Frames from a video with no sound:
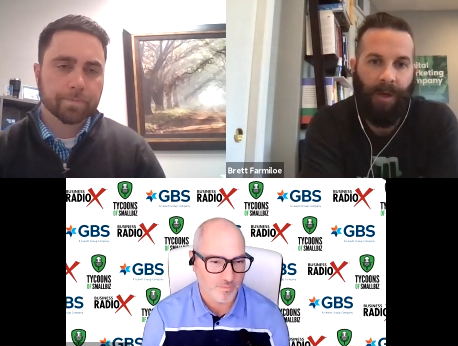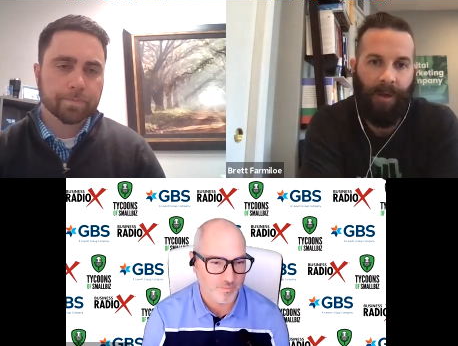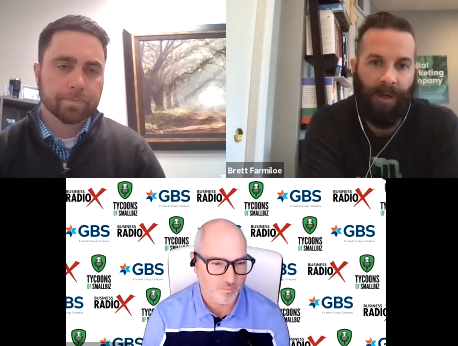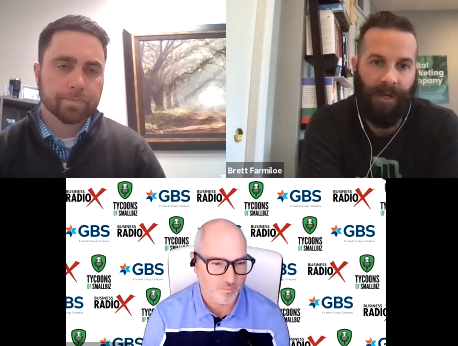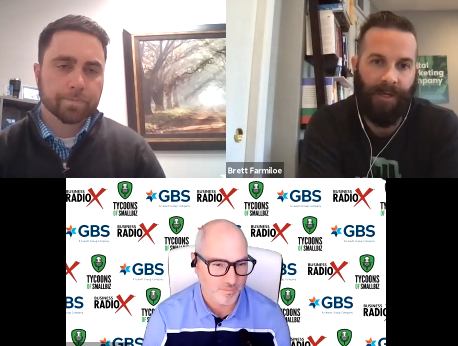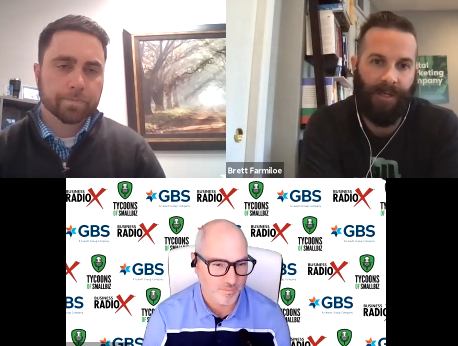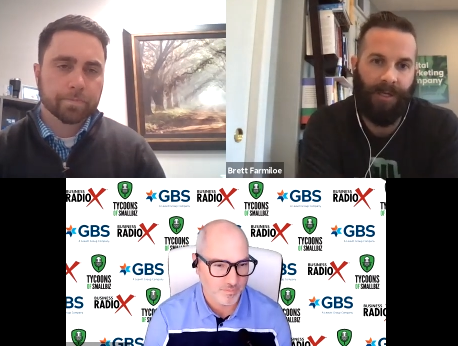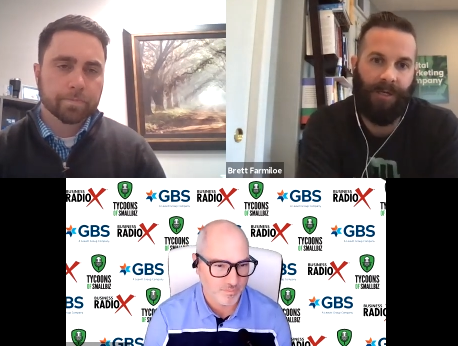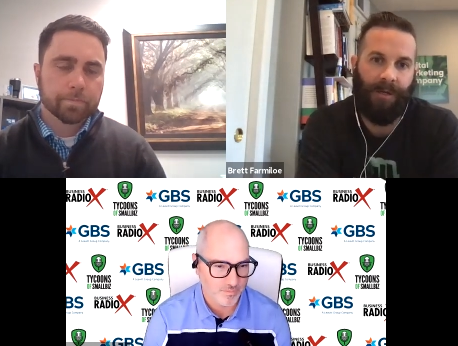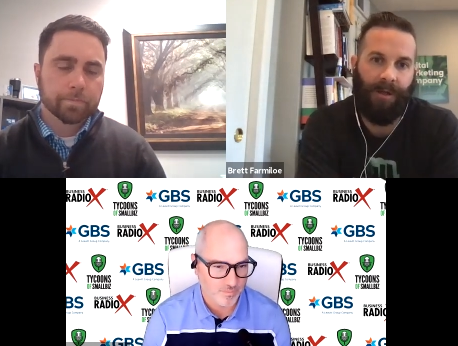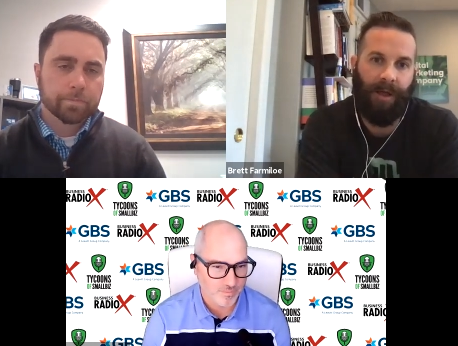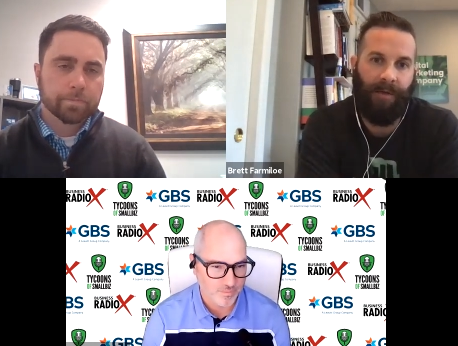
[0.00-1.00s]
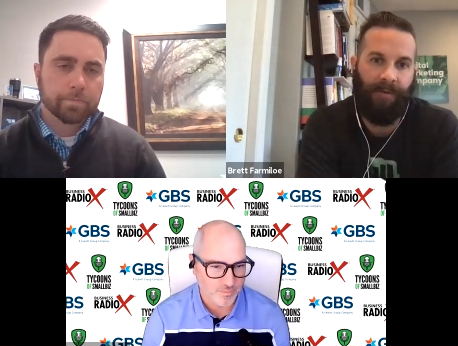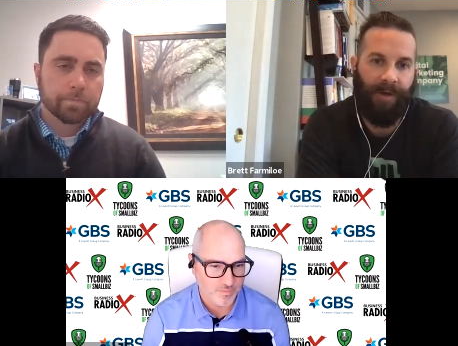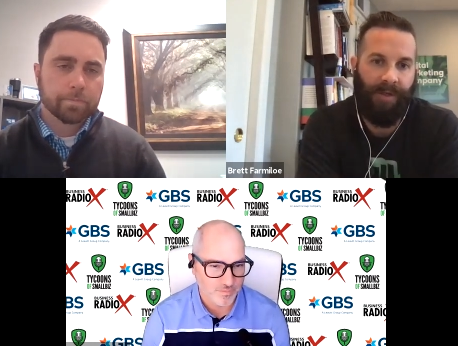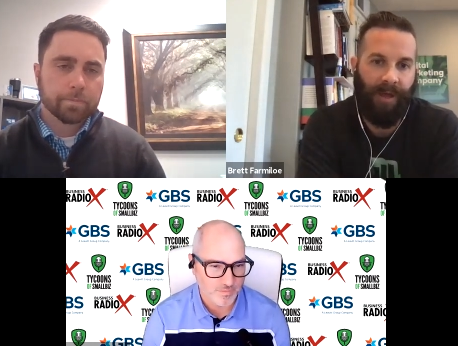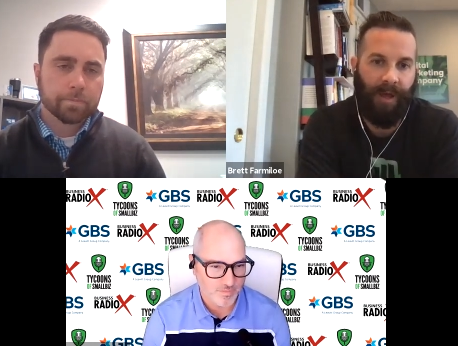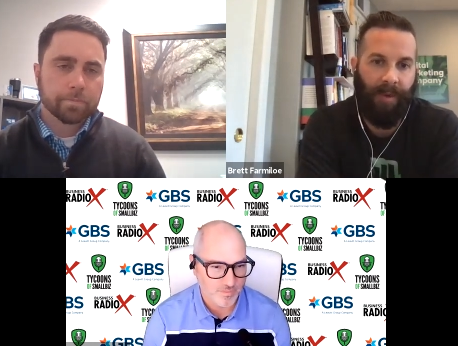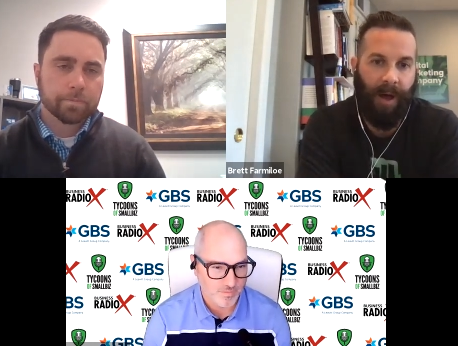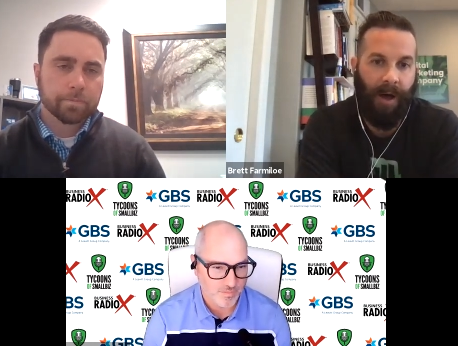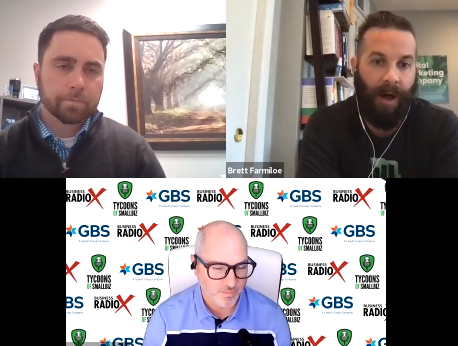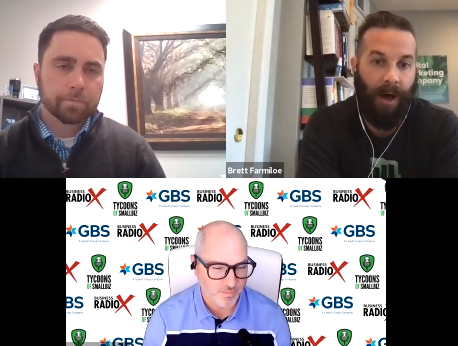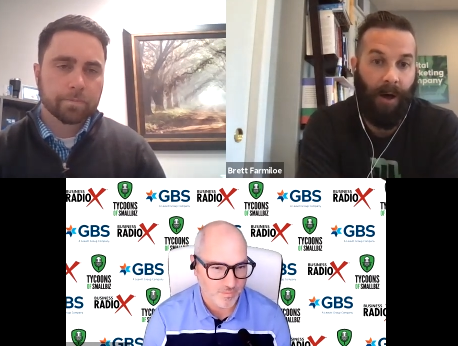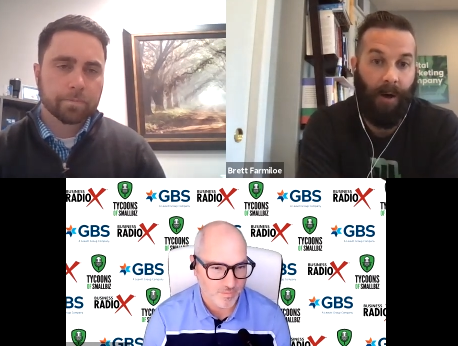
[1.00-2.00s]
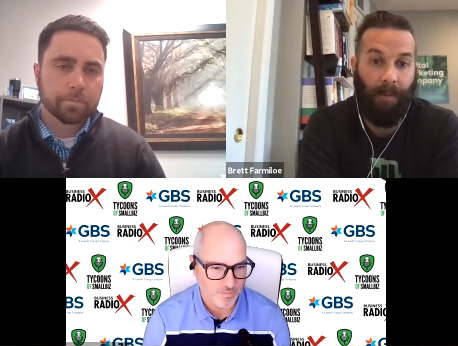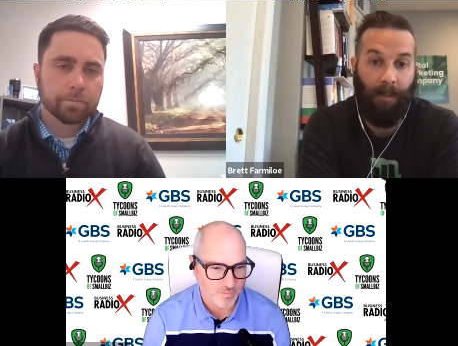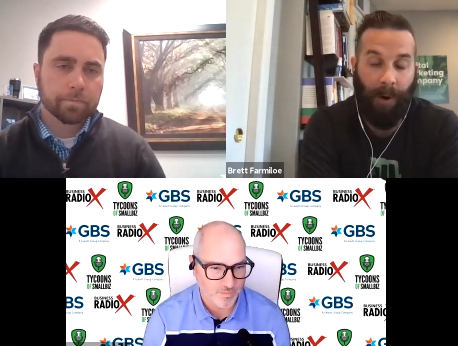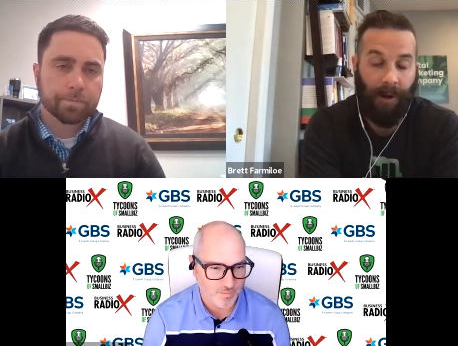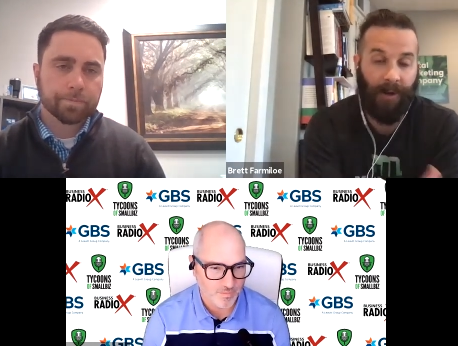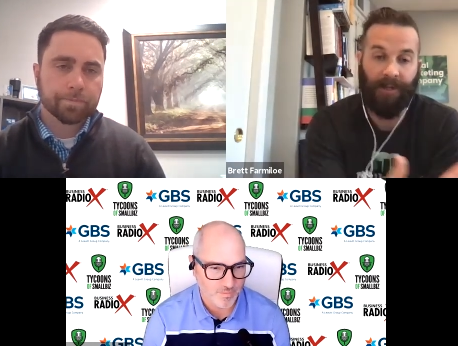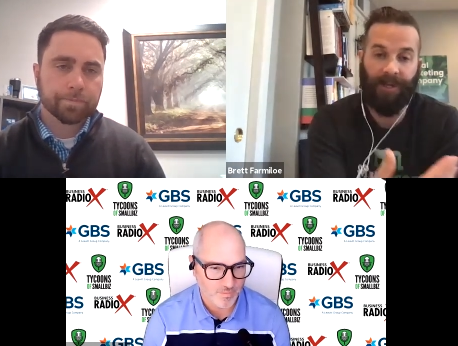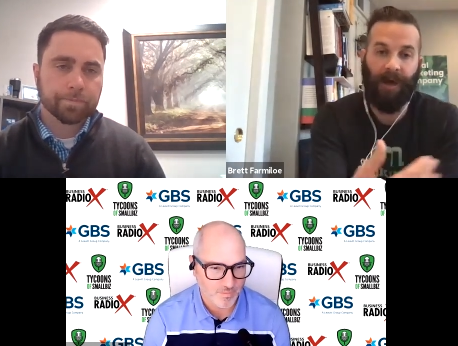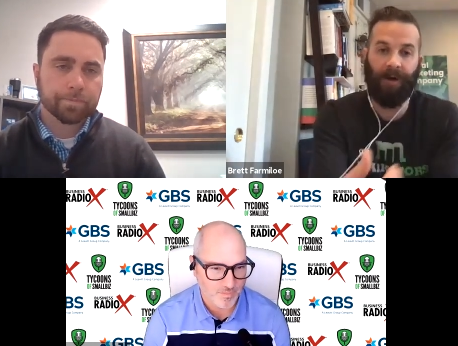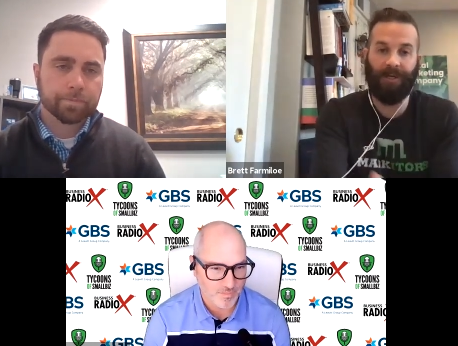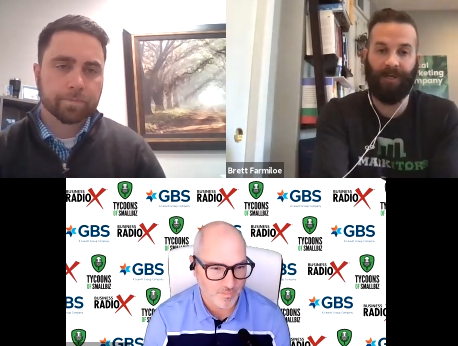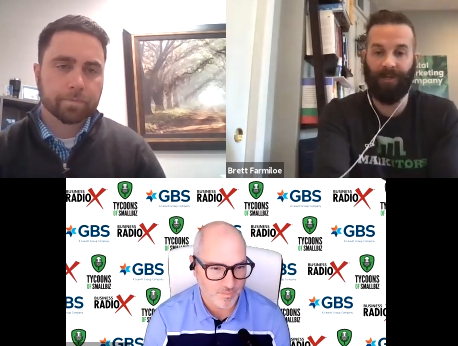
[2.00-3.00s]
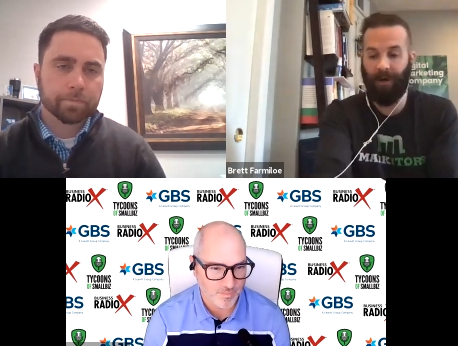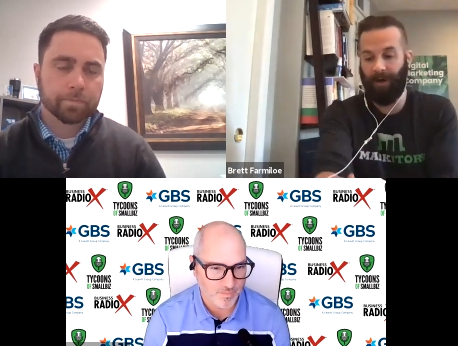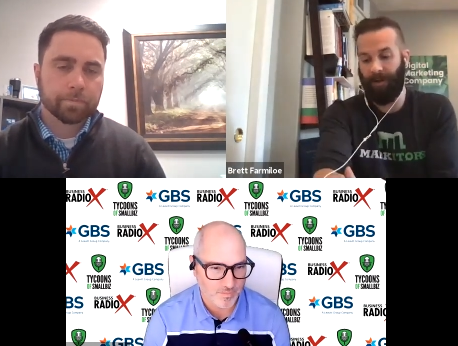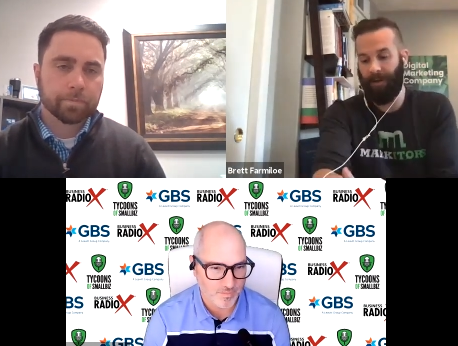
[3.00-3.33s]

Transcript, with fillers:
Speaker 1: because like if i think about how Markitors got our start